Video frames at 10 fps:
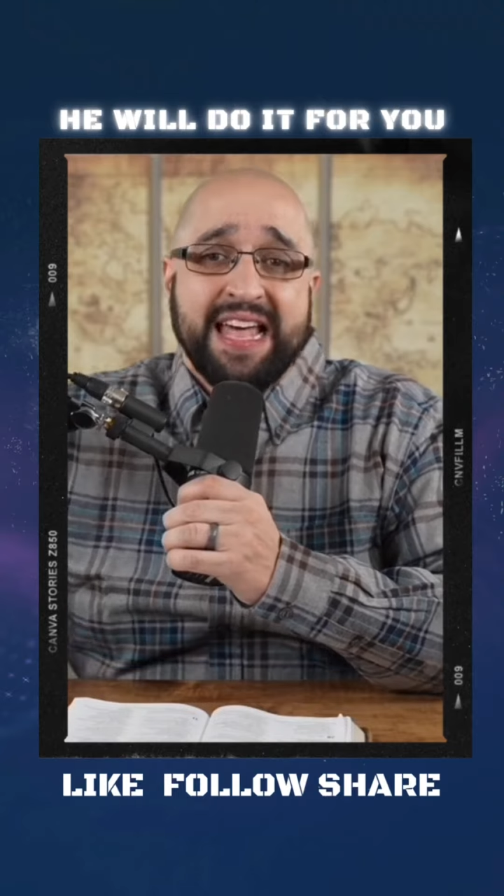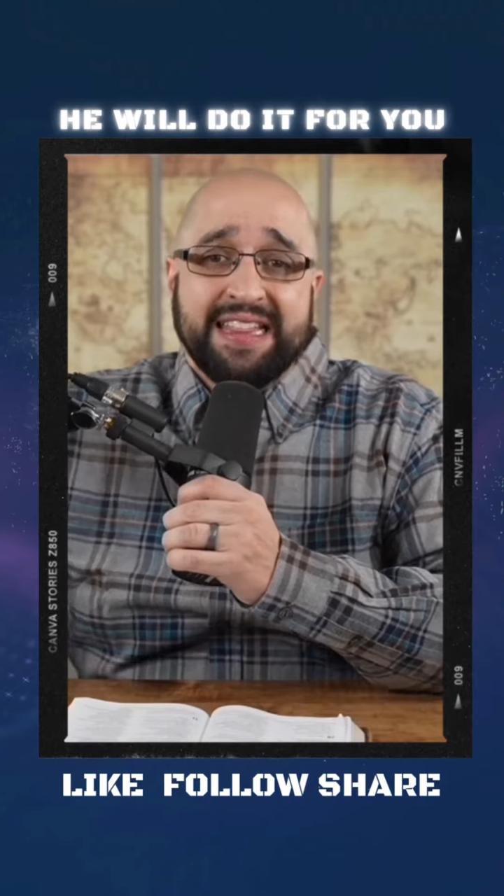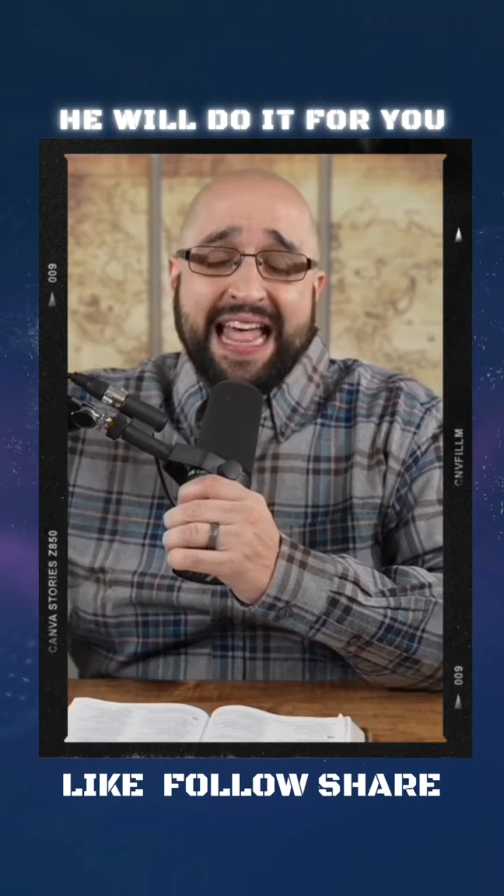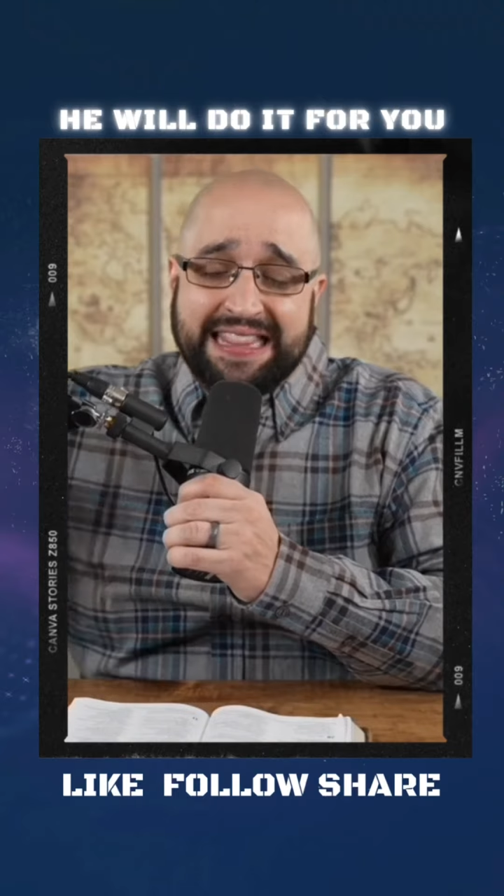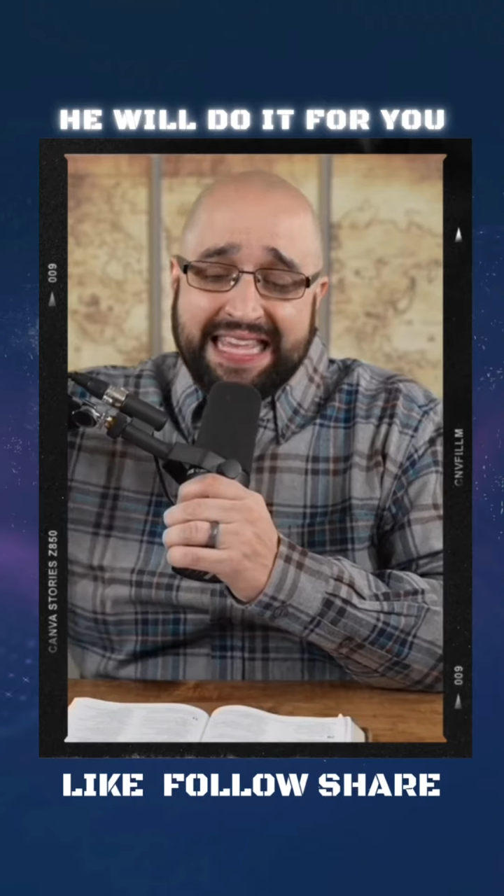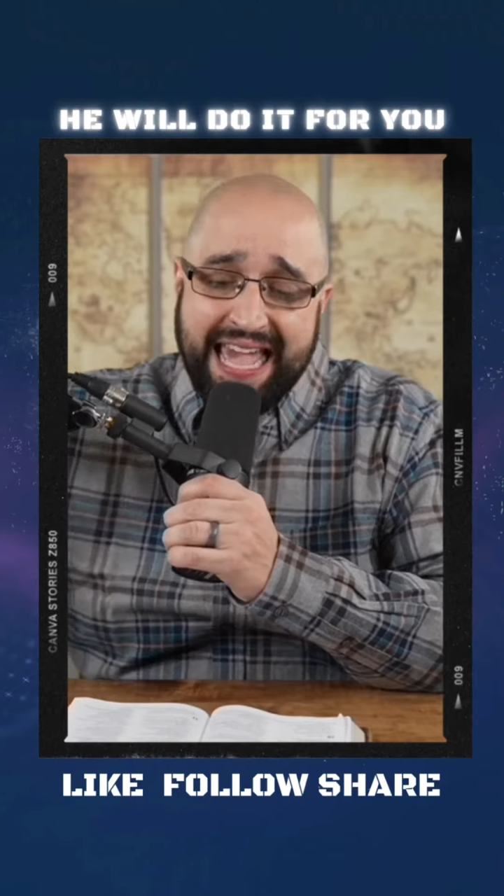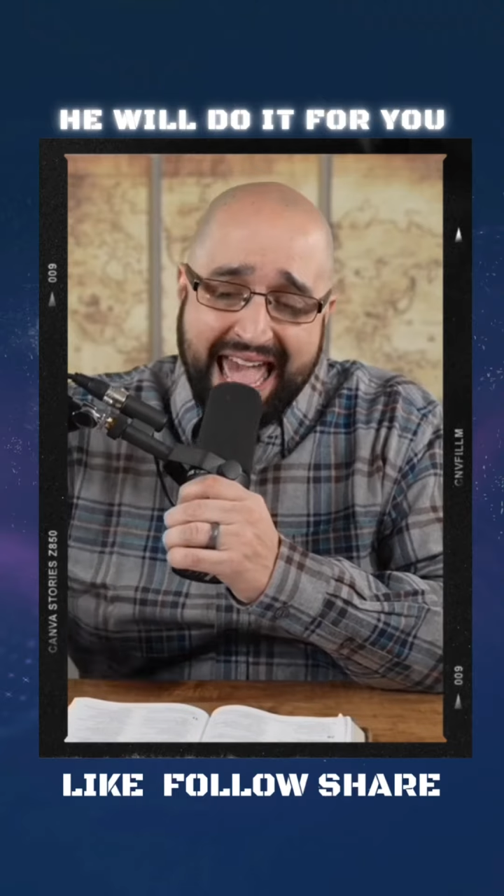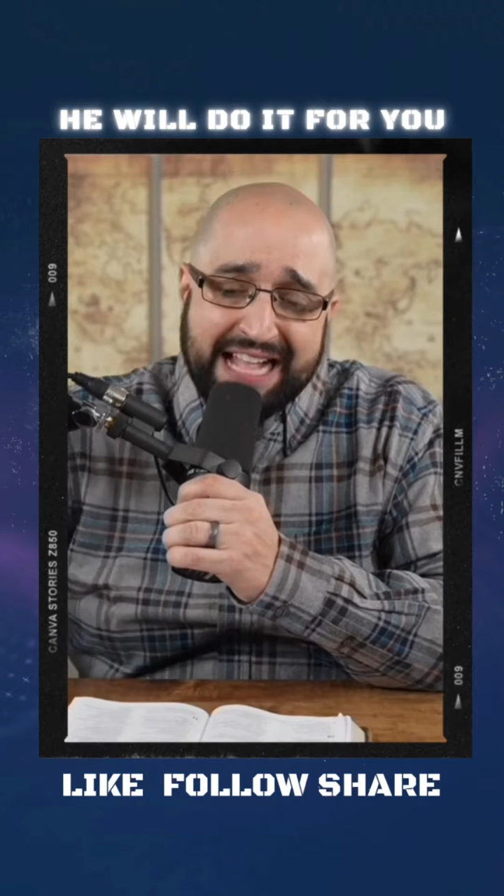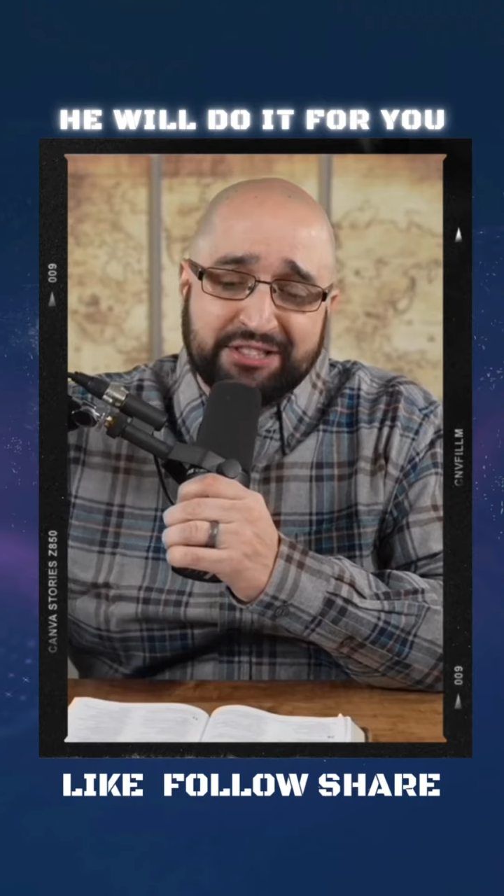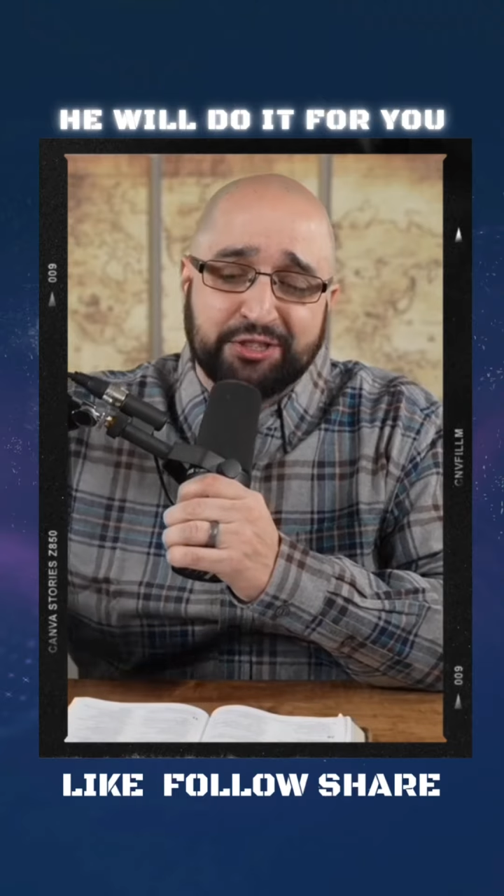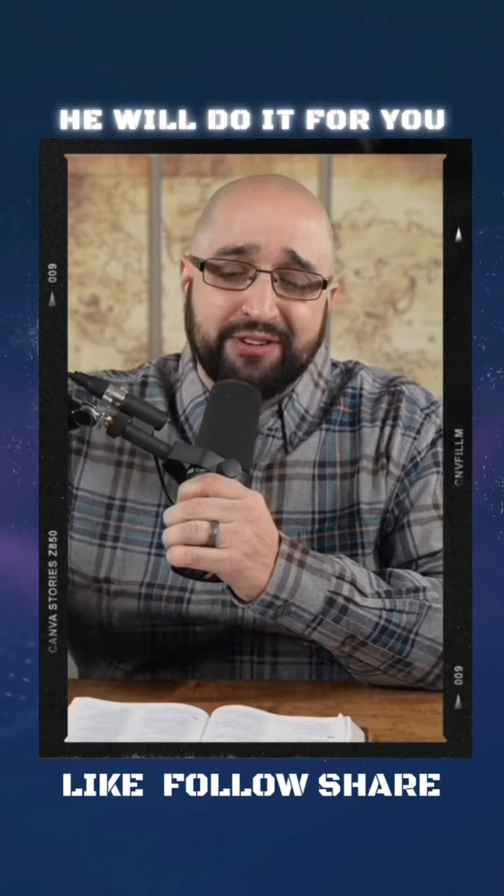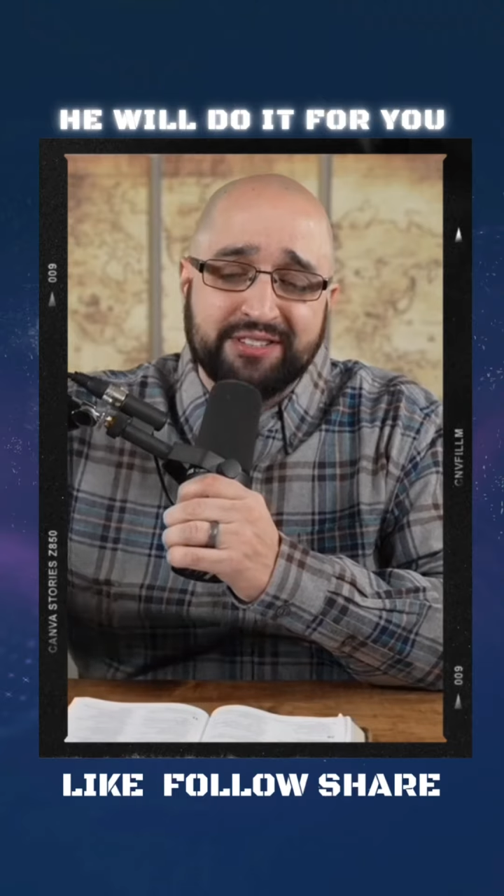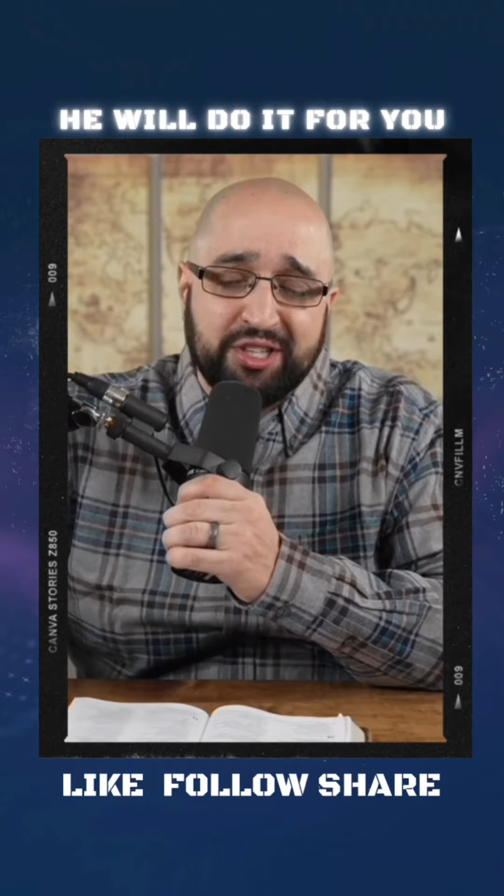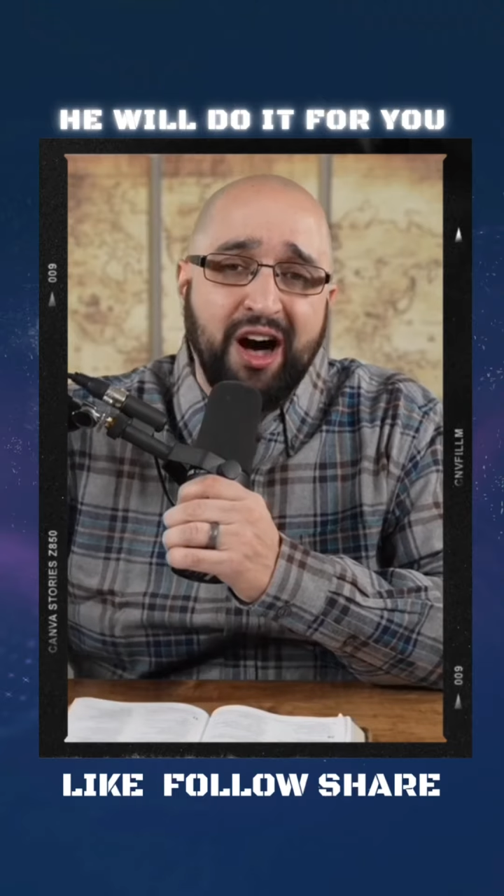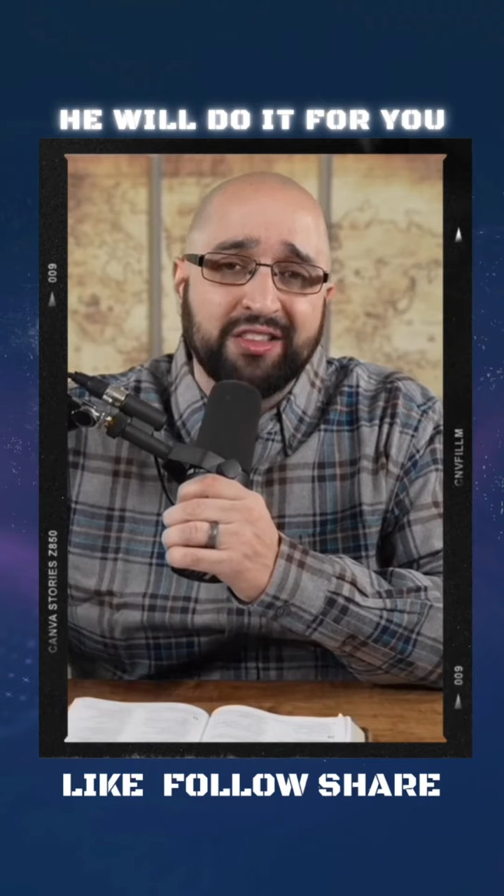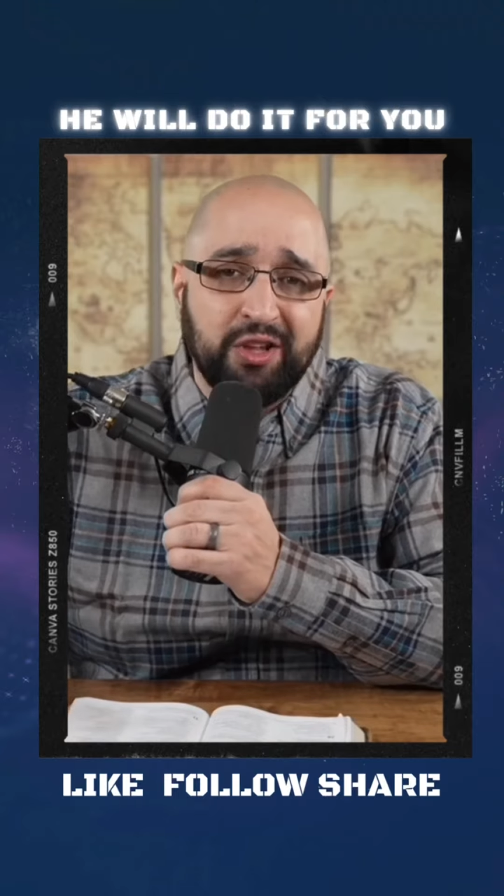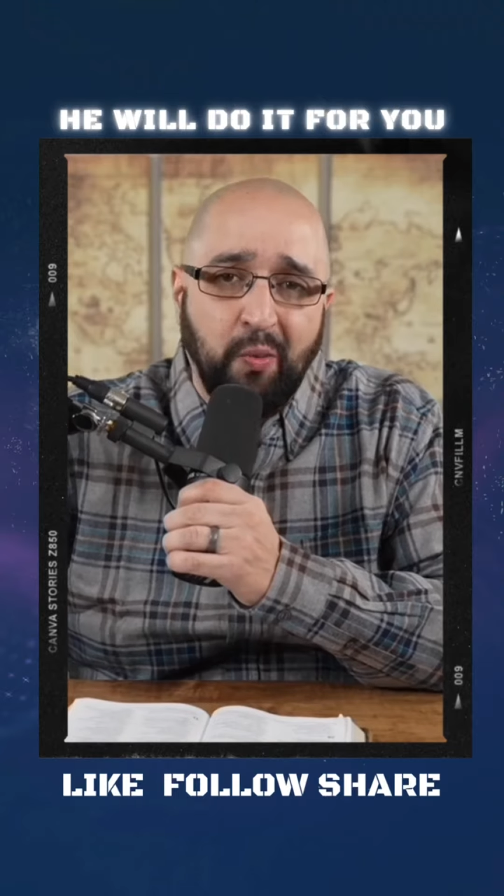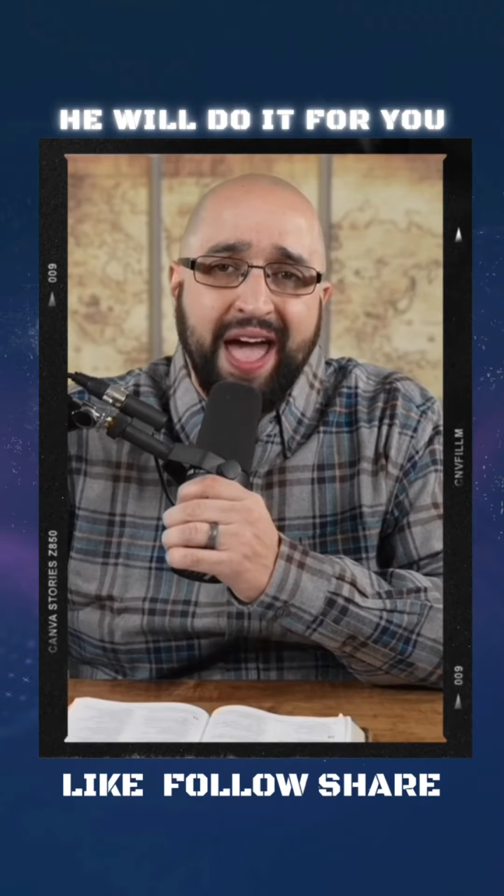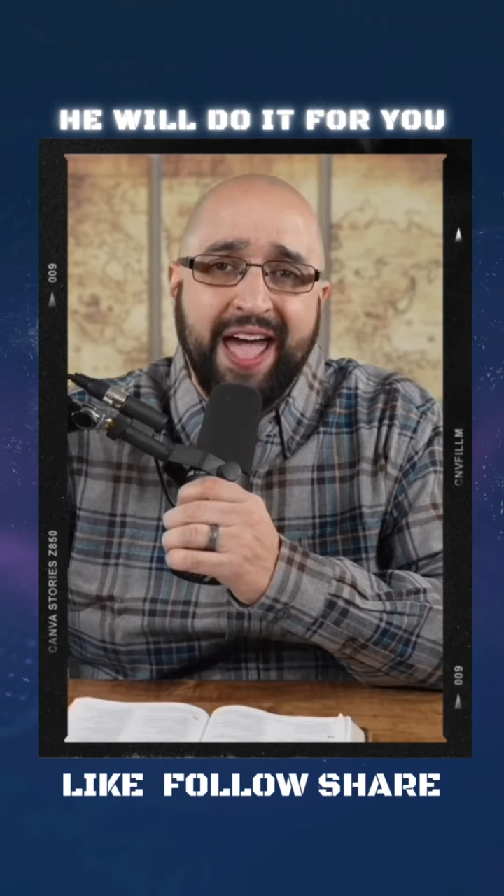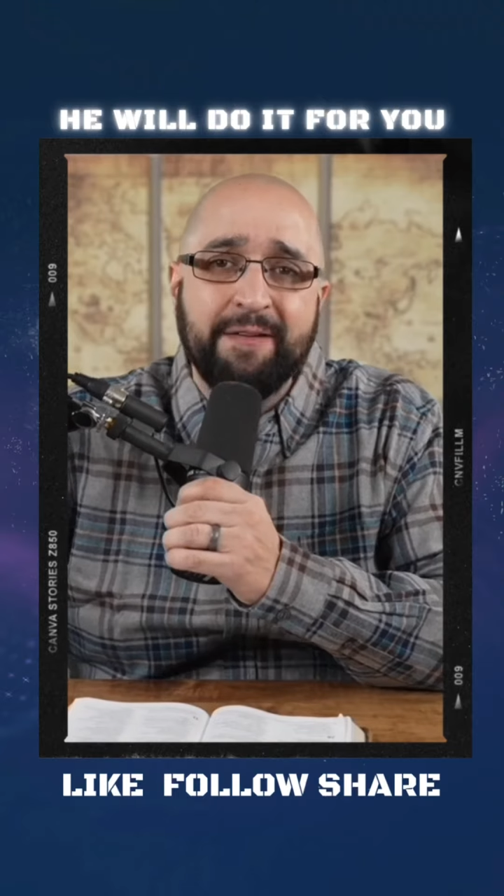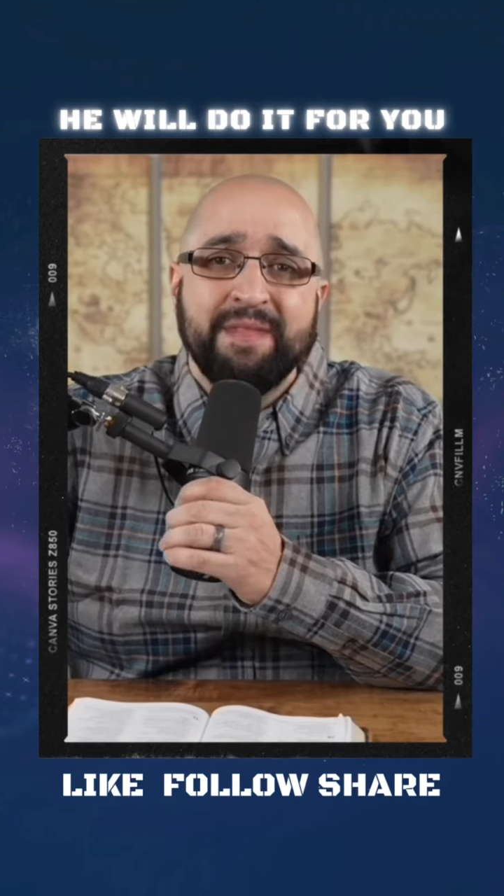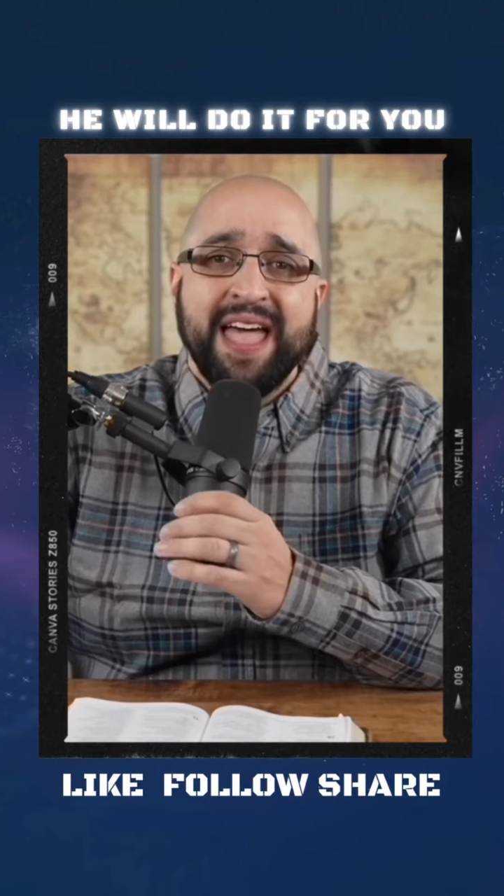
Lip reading: that the answer is on the way